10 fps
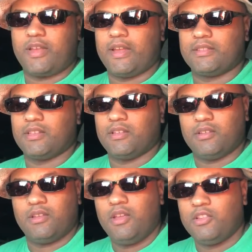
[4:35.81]
I had to
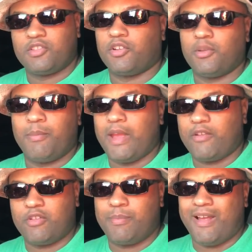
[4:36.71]
turn the
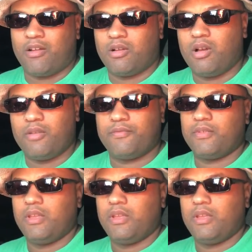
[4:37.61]
battery power off